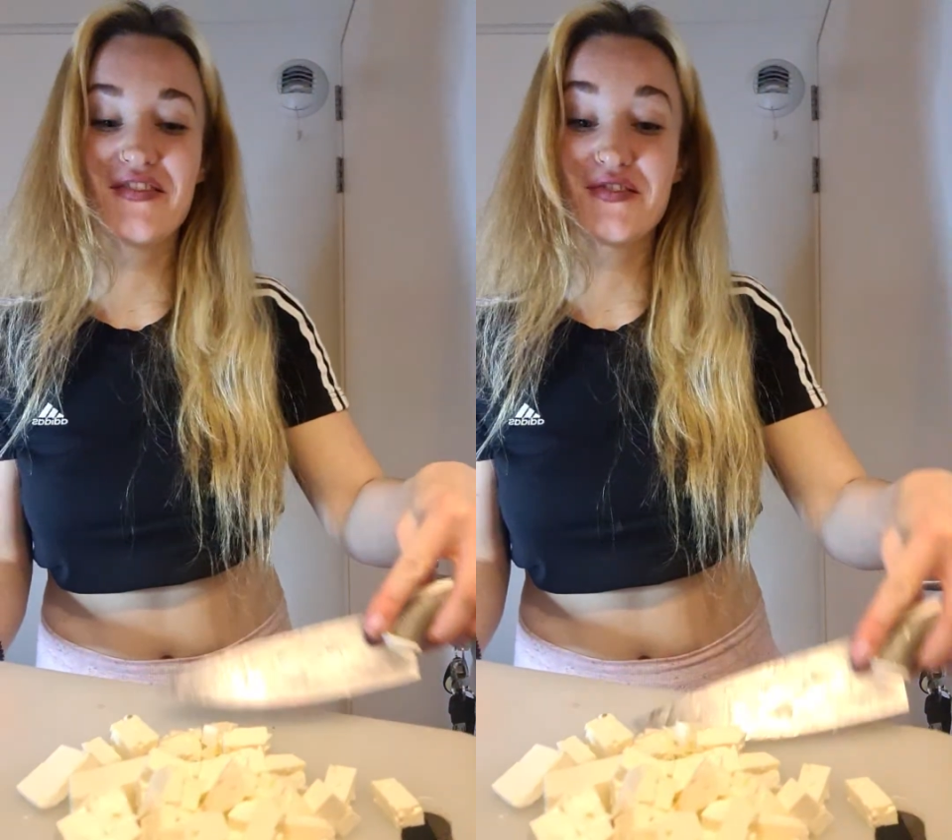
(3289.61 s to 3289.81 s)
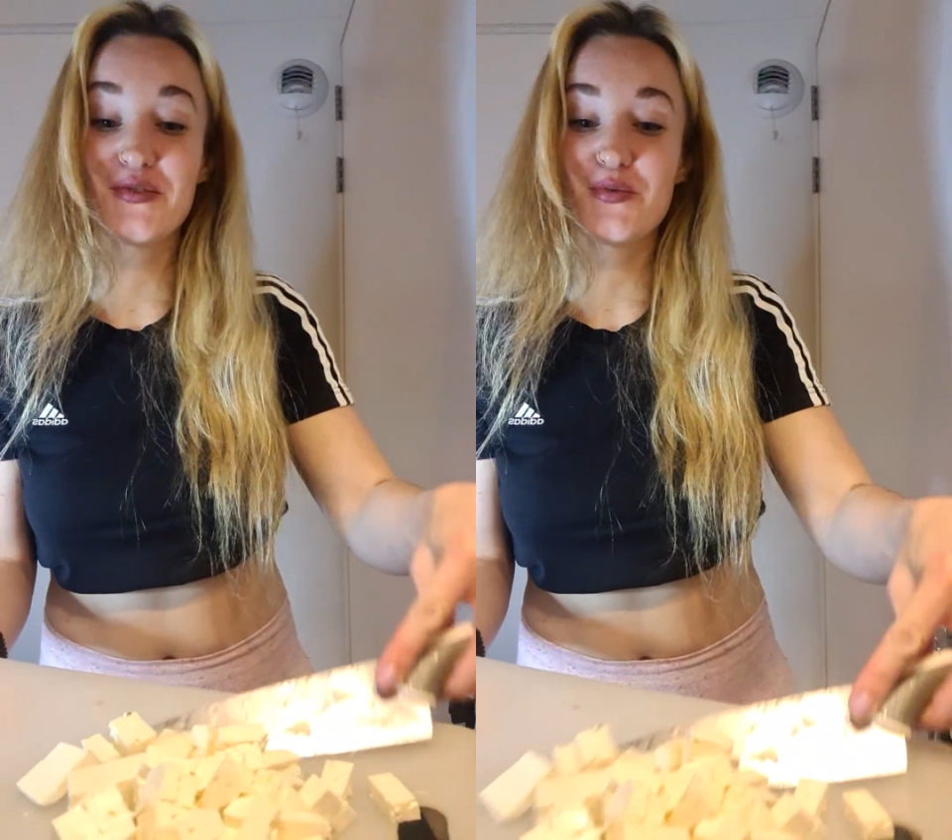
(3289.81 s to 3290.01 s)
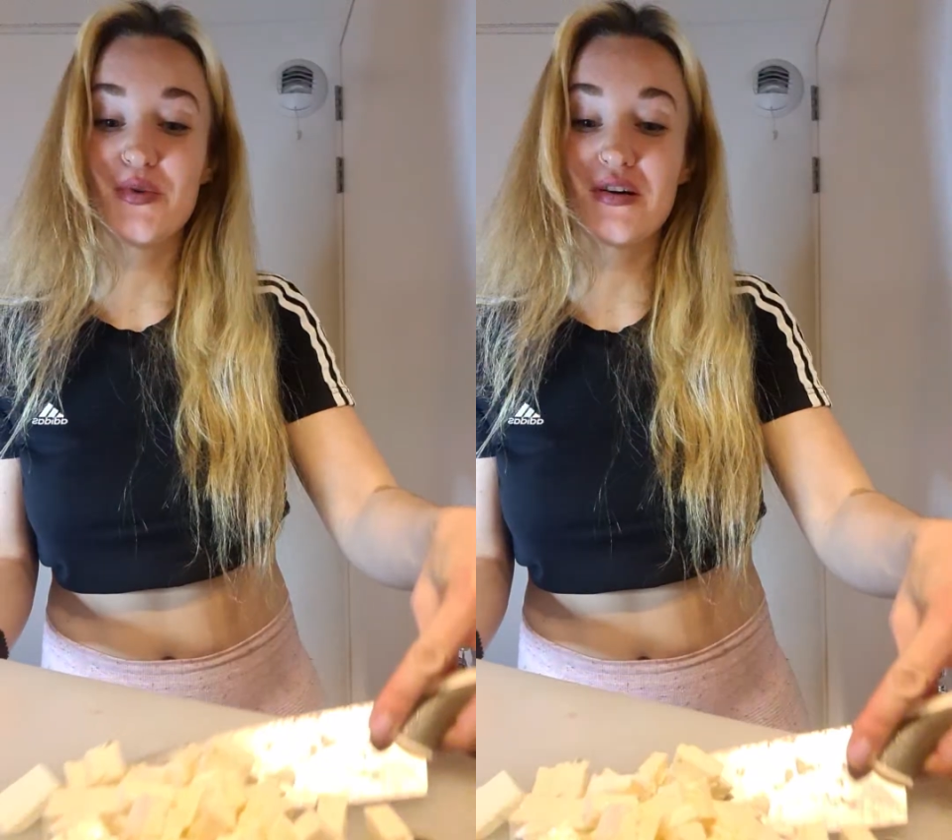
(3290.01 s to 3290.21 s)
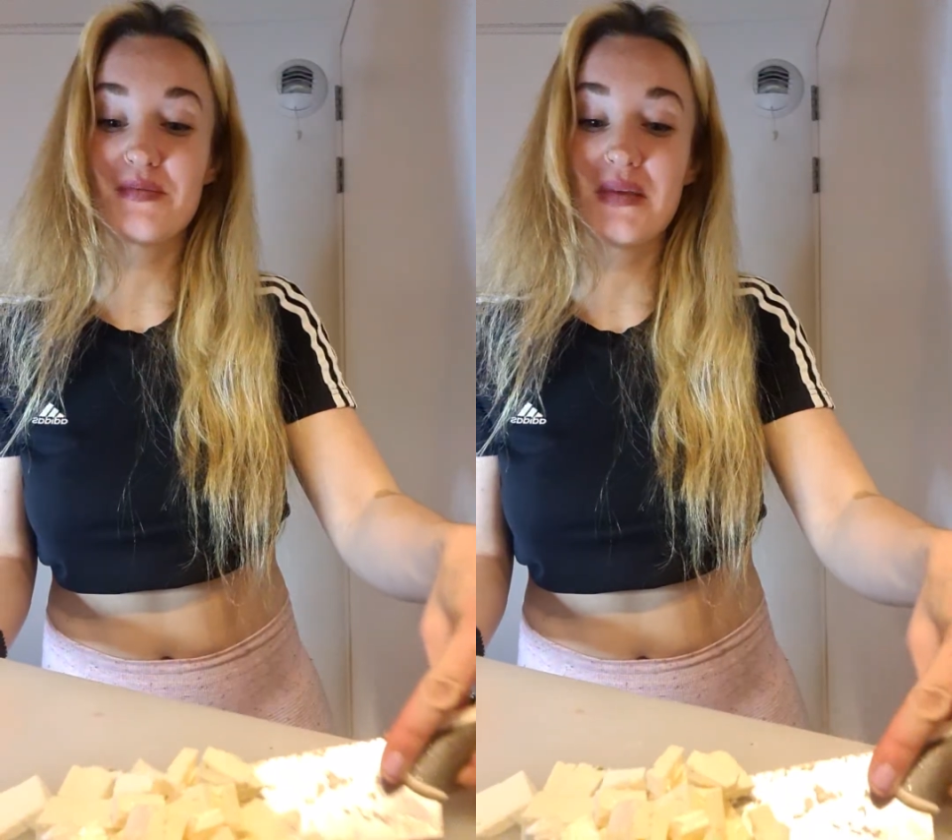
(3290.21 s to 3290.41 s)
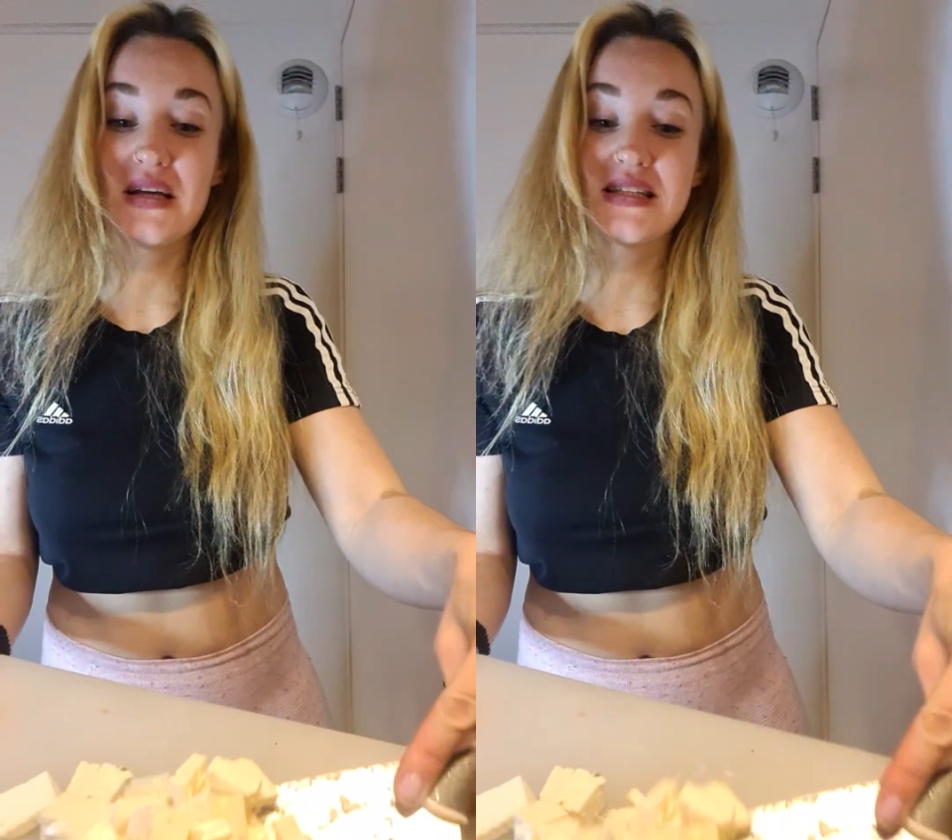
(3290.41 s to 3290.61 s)
to work
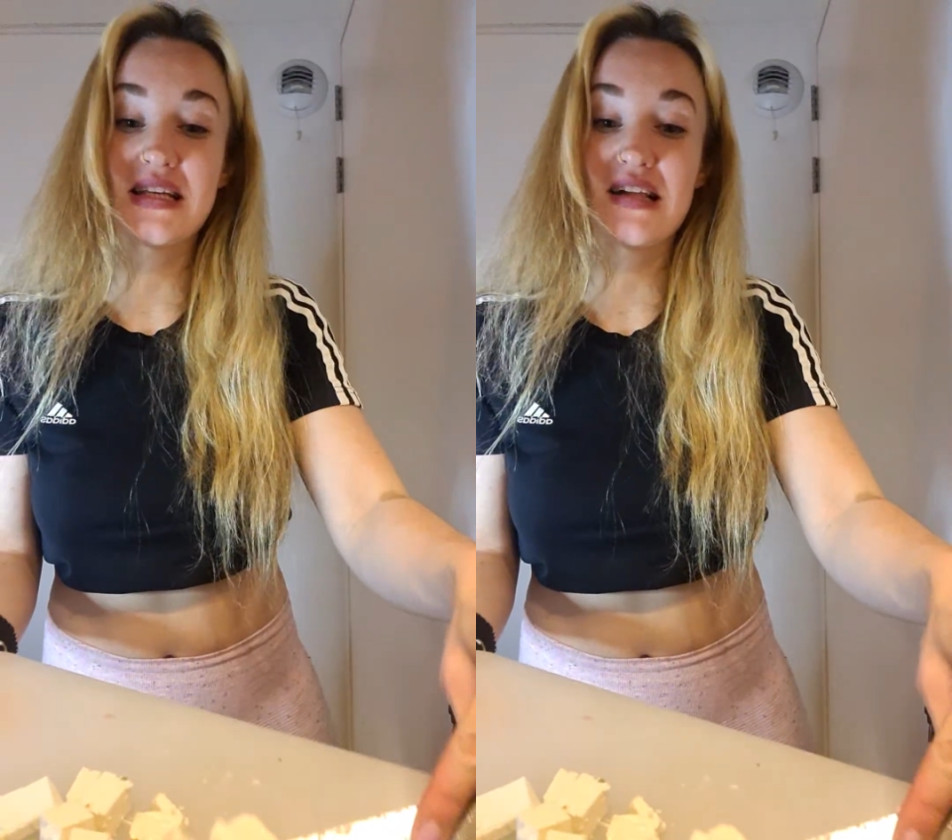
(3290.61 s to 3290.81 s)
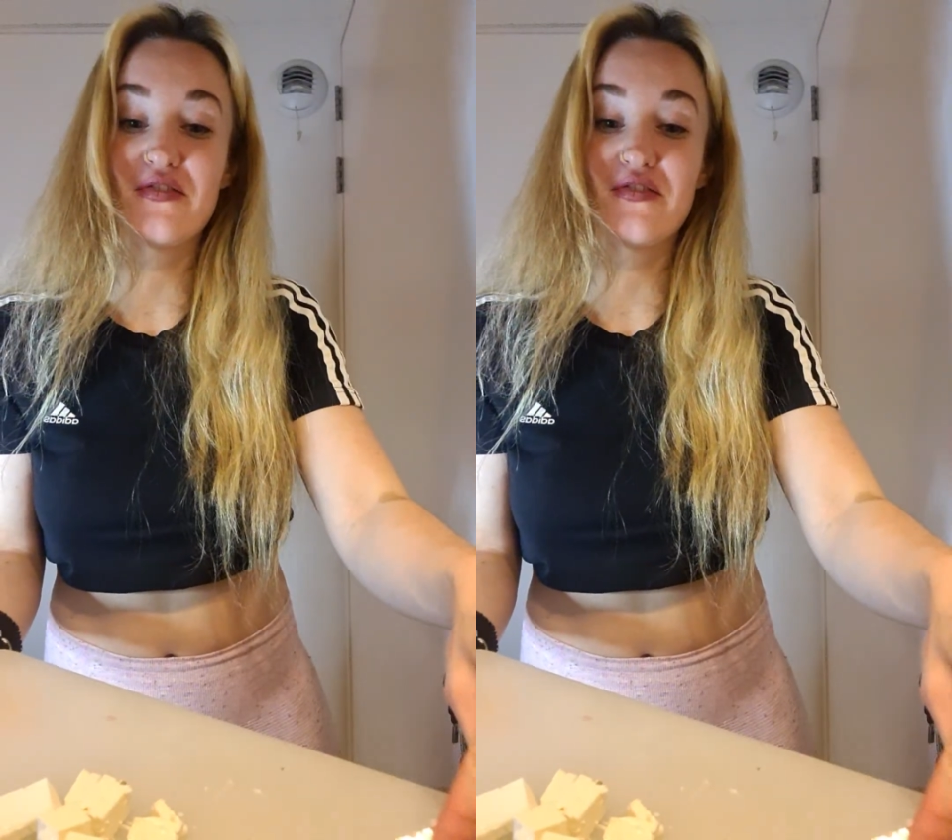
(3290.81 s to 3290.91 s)
myself